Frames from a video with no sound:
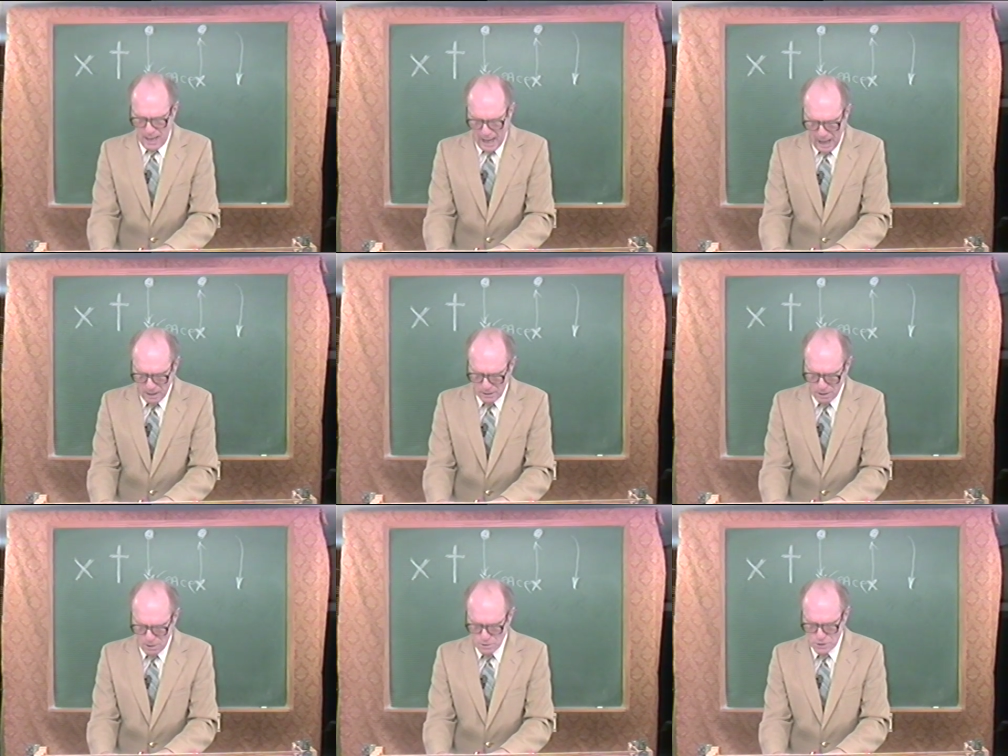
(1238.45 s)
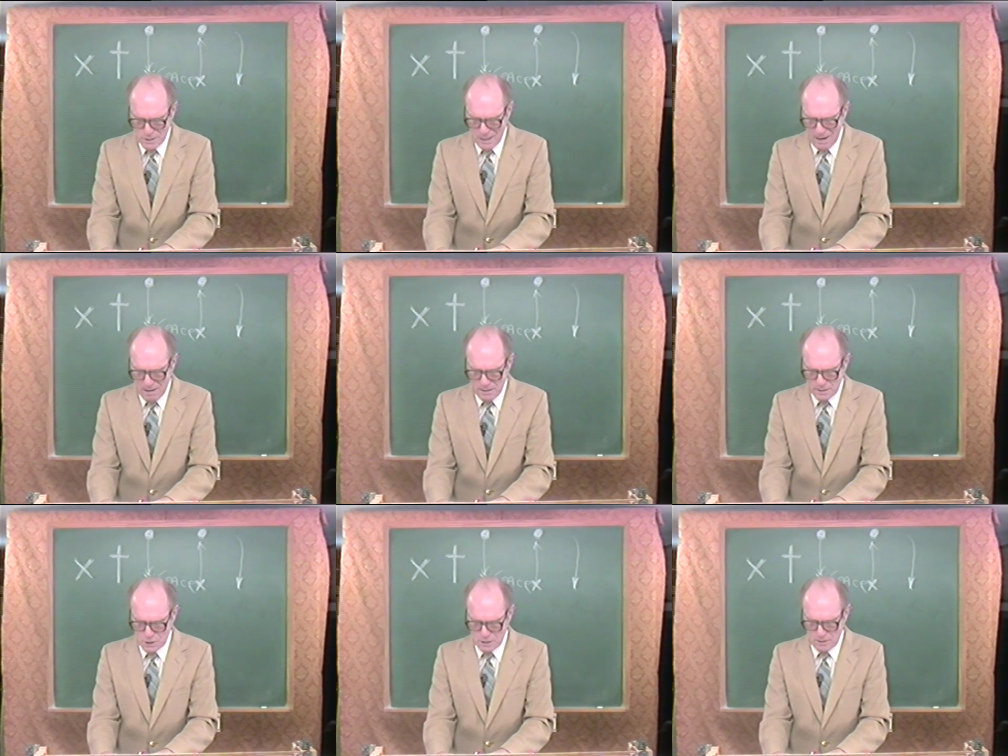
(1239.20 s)
I'll cause the
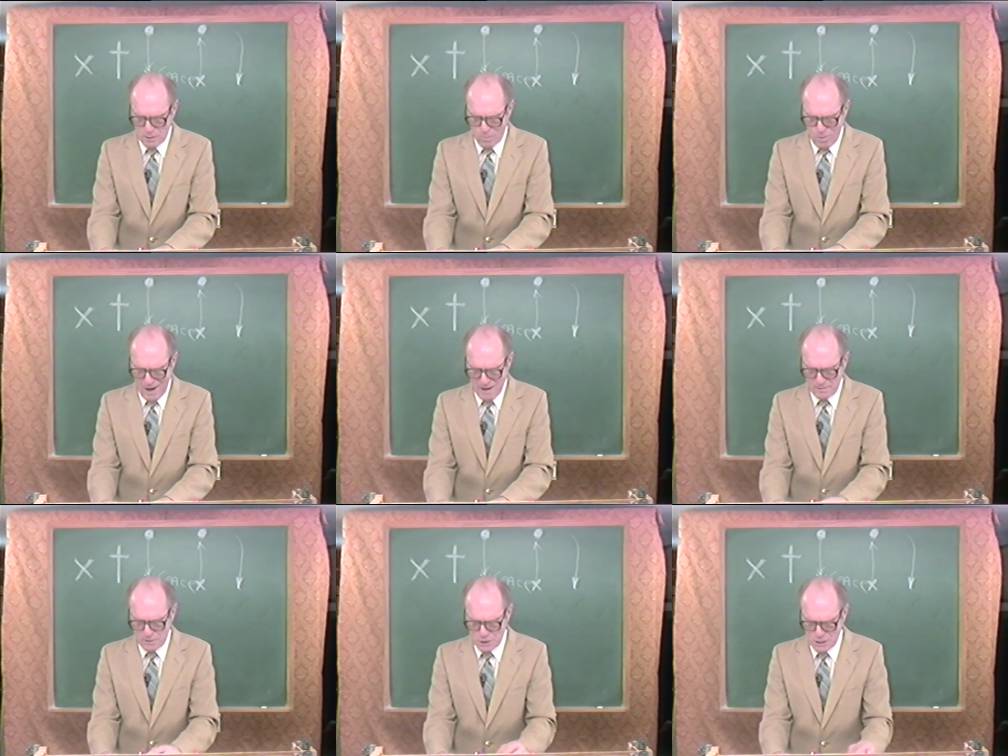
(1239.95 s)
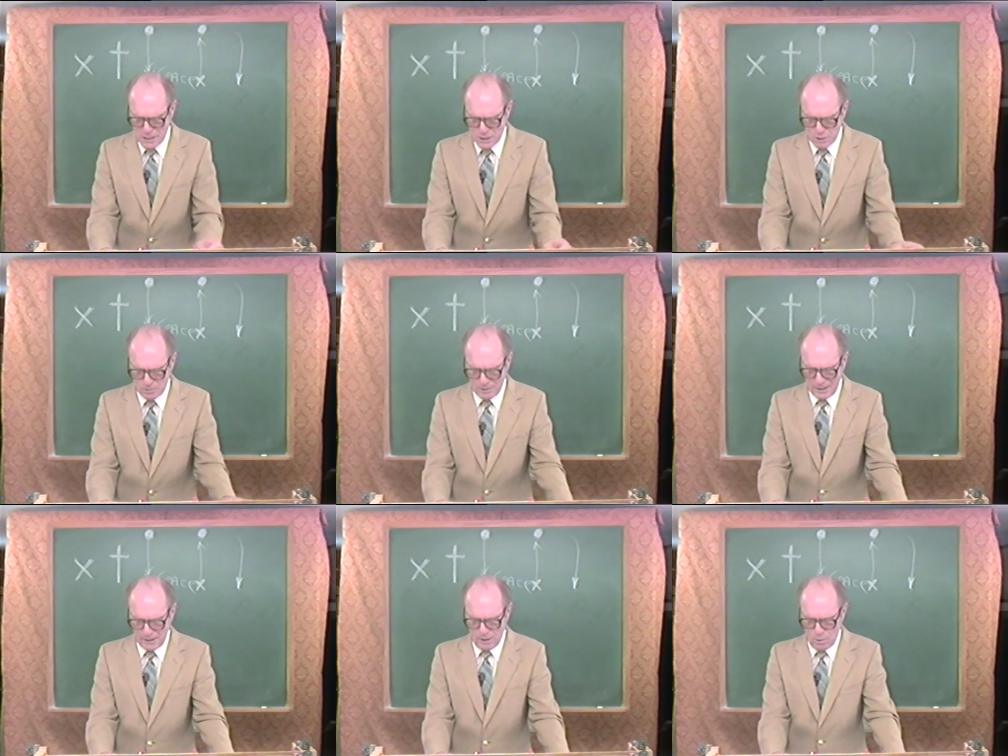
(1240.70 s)
arrogance of the proud to cease, and
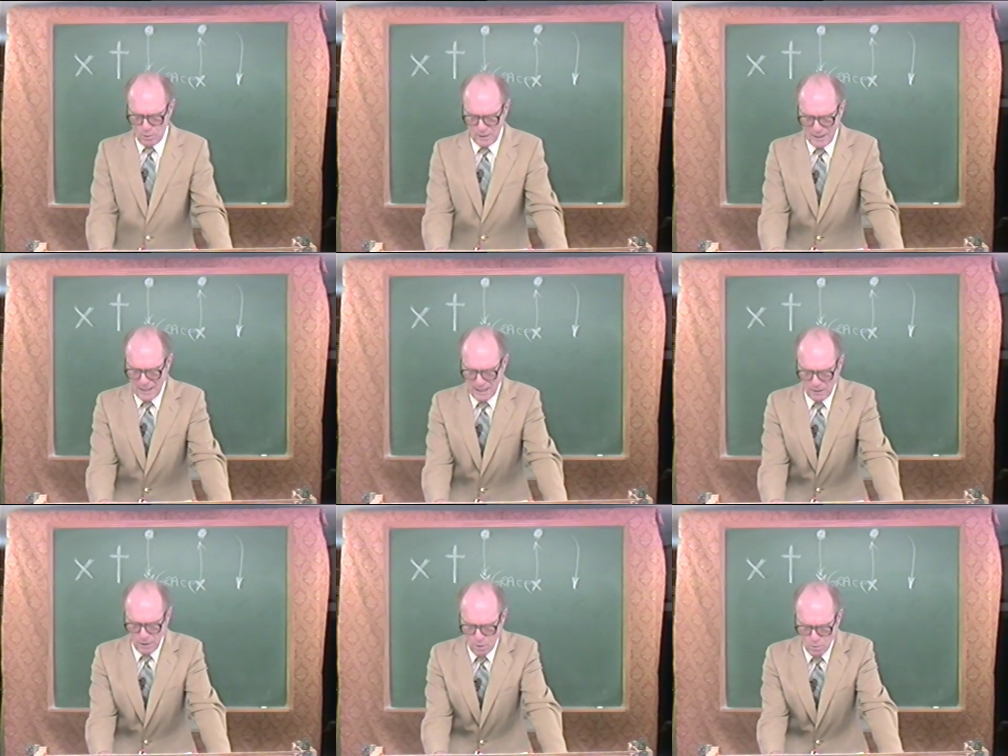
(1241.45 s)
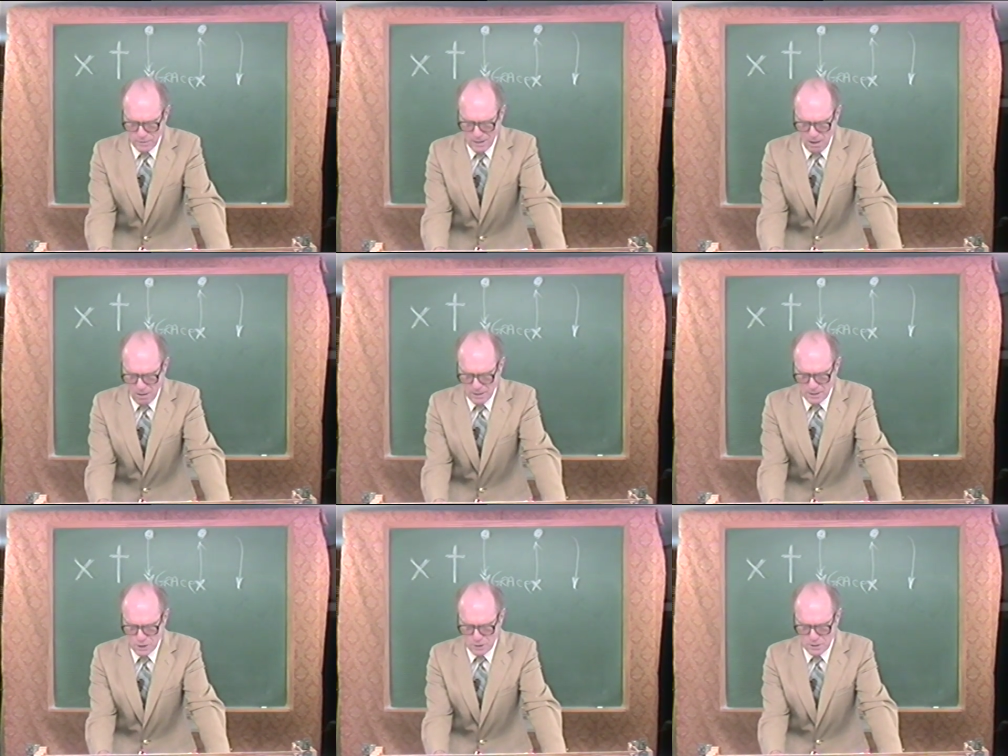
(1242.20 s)
the low lay low the
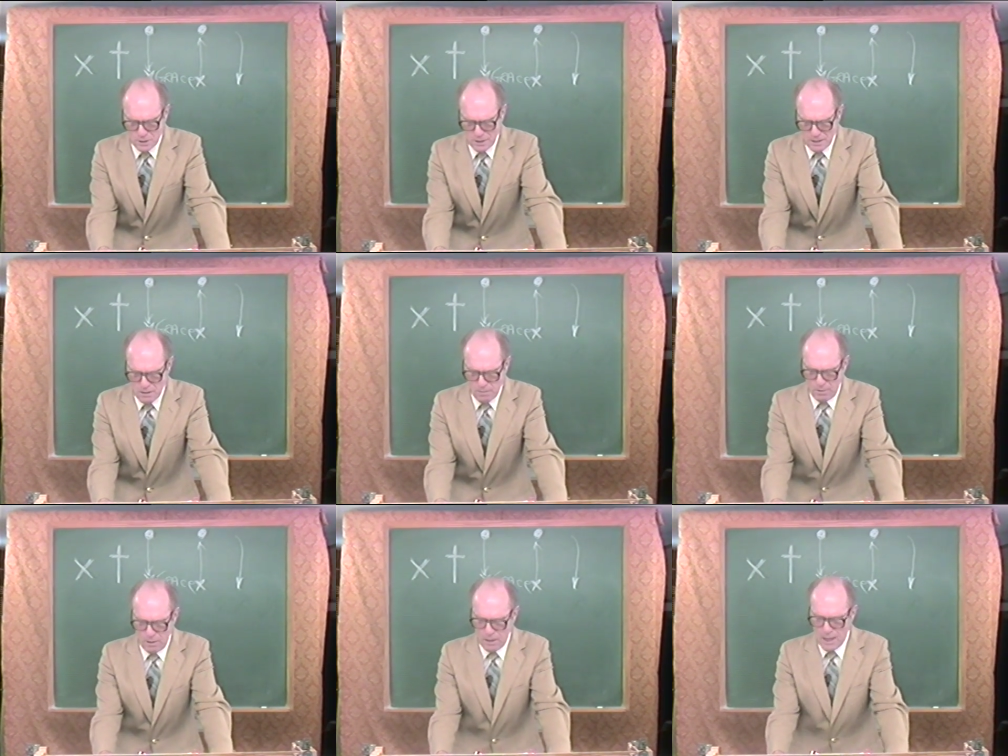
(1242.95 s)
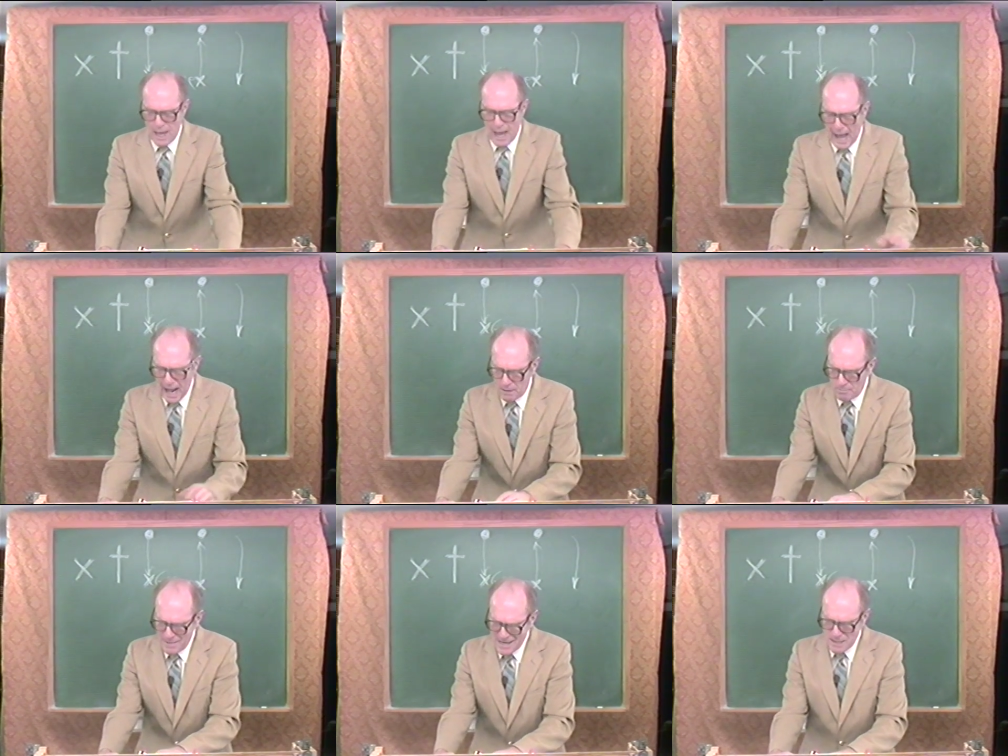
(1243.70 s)
haughtiness of the terrible. I'll
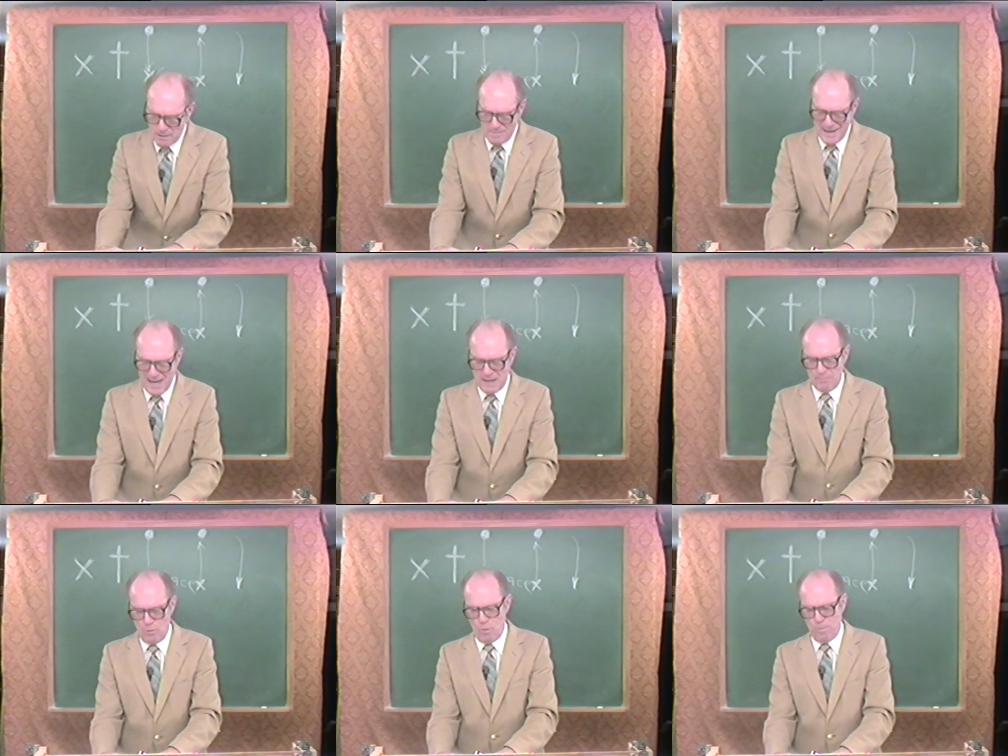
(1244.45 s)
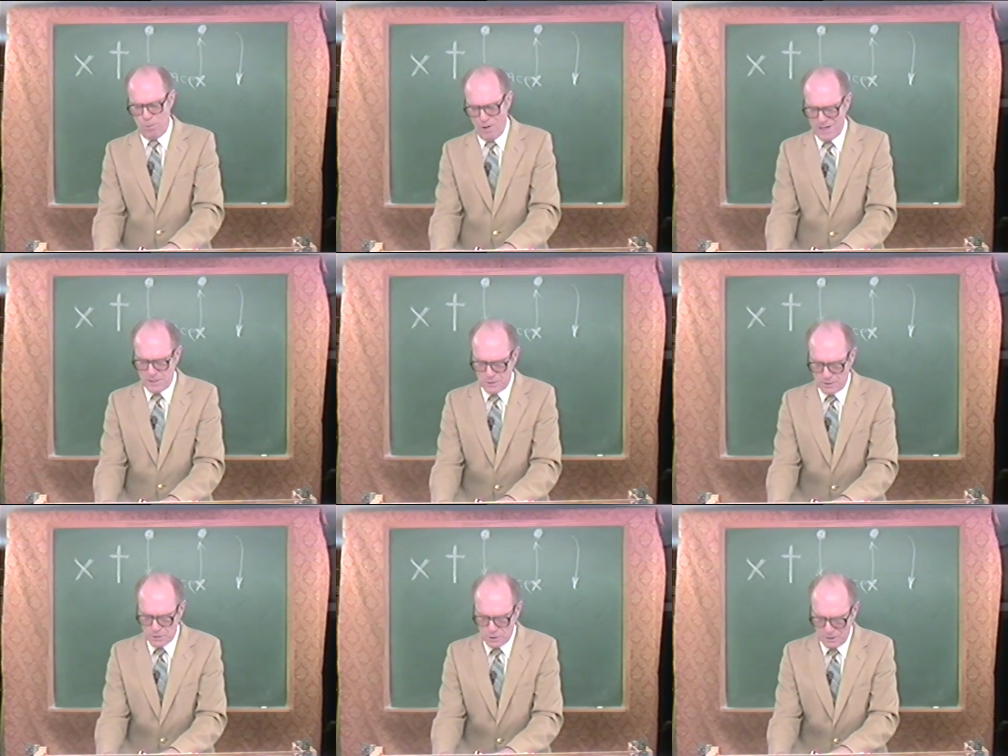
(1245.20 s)
make a man more
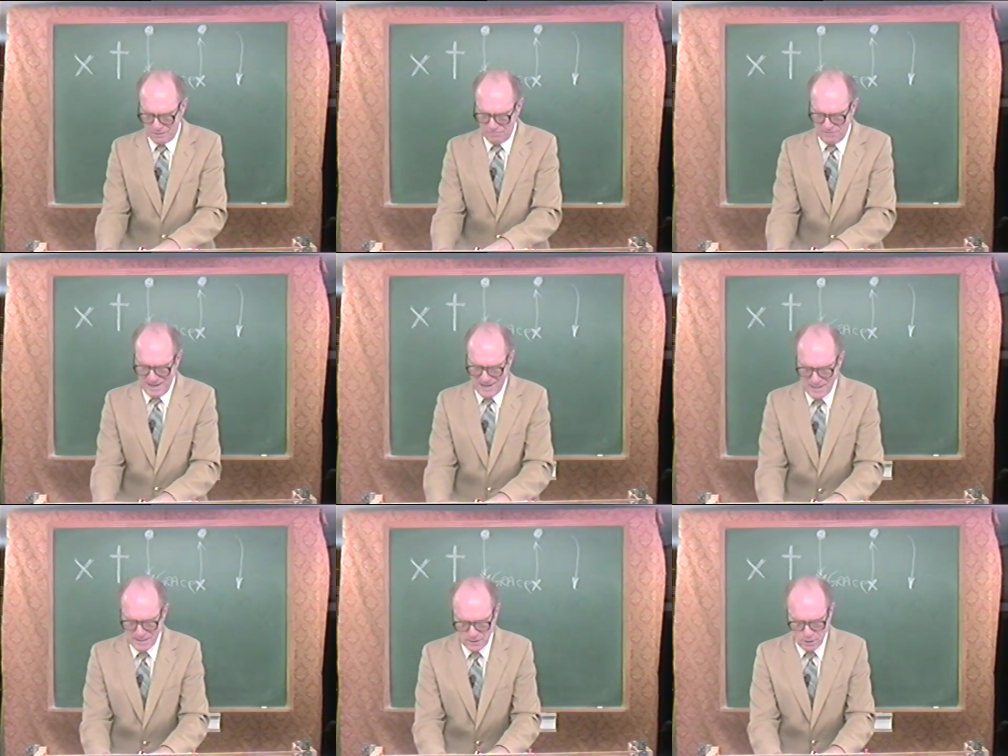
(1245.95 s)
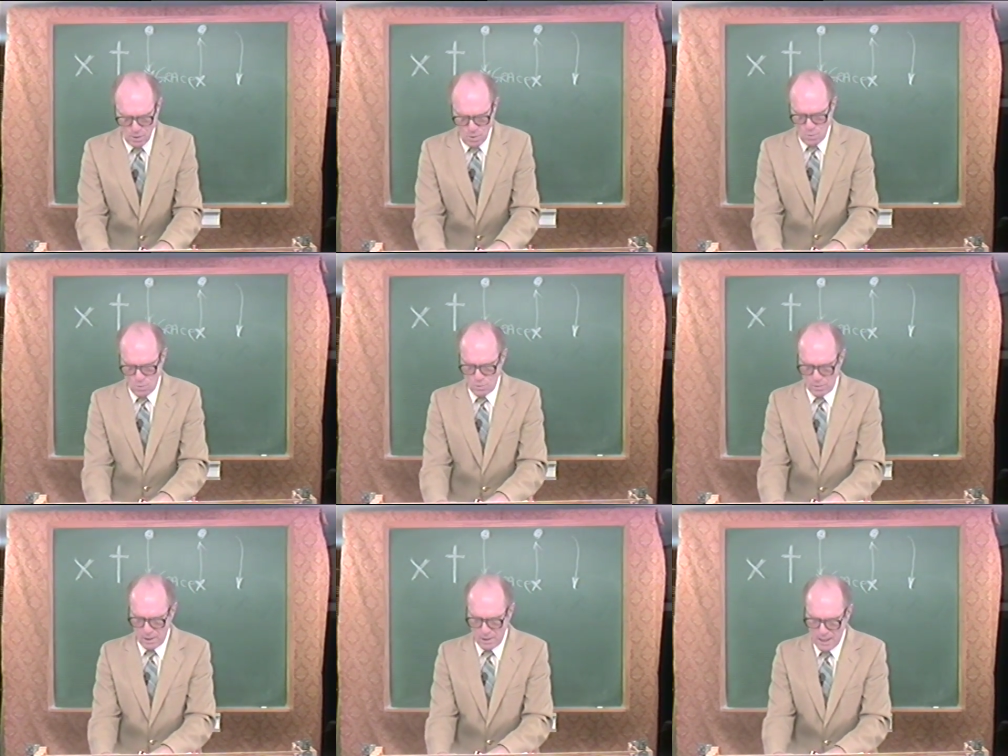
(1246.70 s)
precious than fine gold,